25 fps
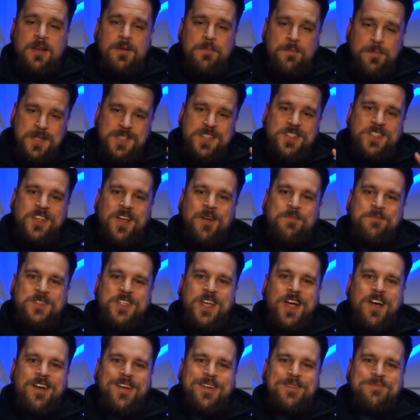But
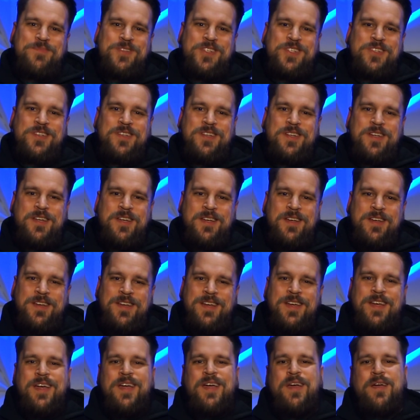sometimes
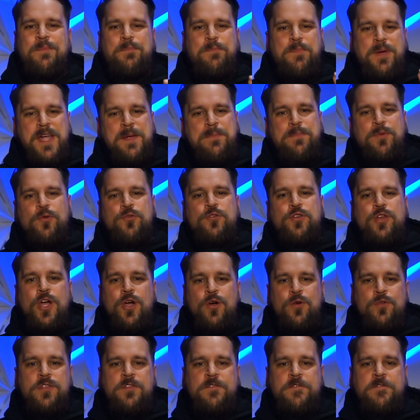people
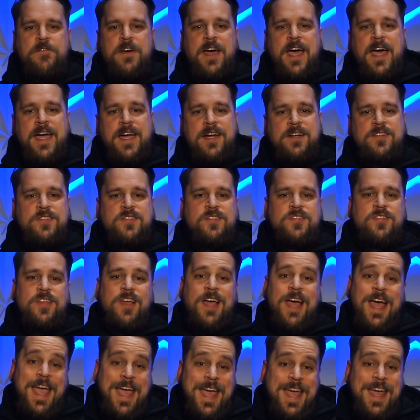know the facts
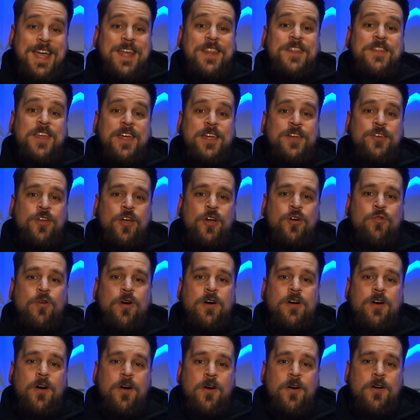and they know
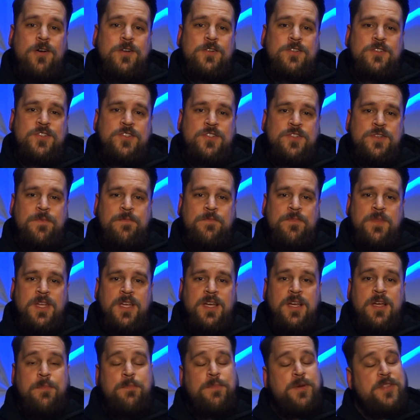our hearts,
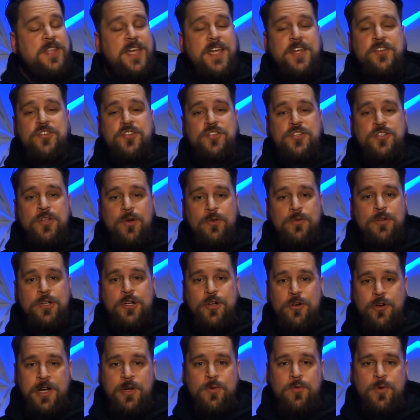but they just don't
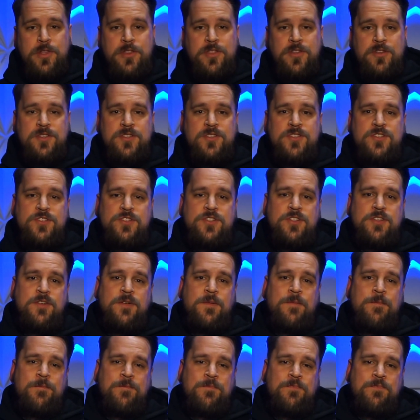agree with us.
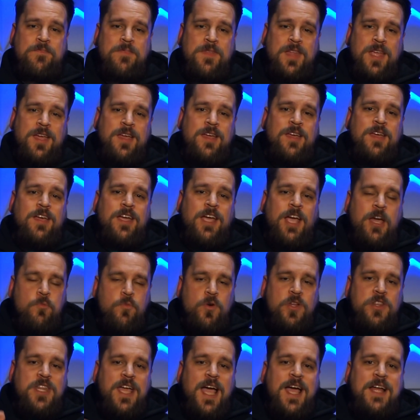And
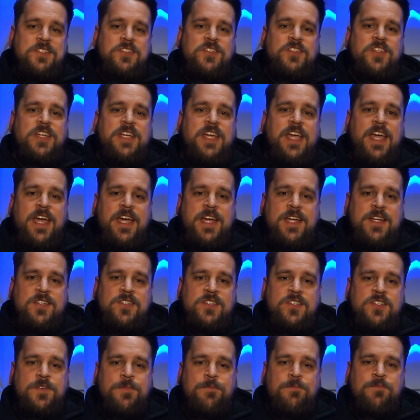when that's the
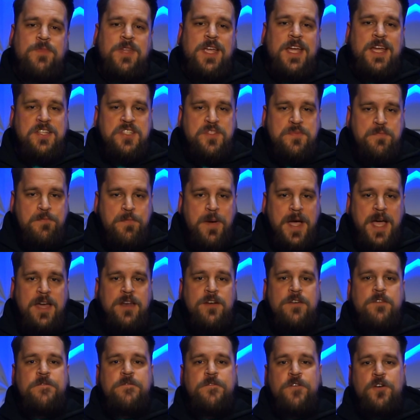case, it's
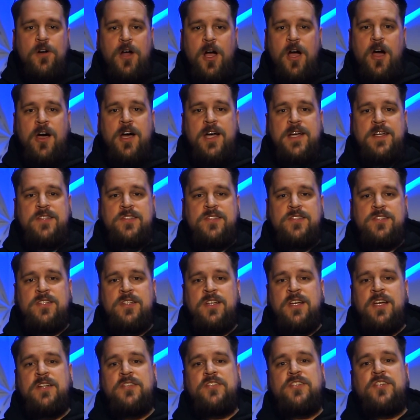better for us
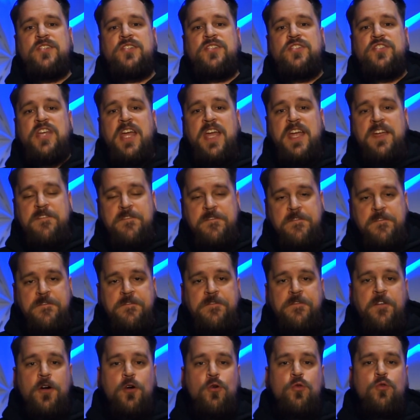to stay
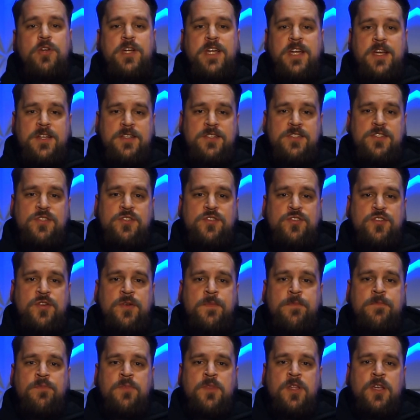focused
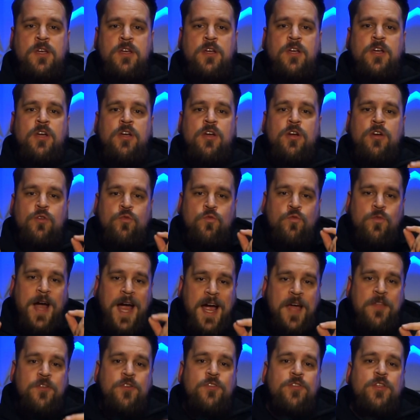
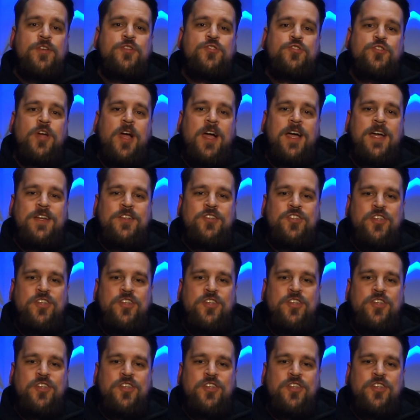rather than trying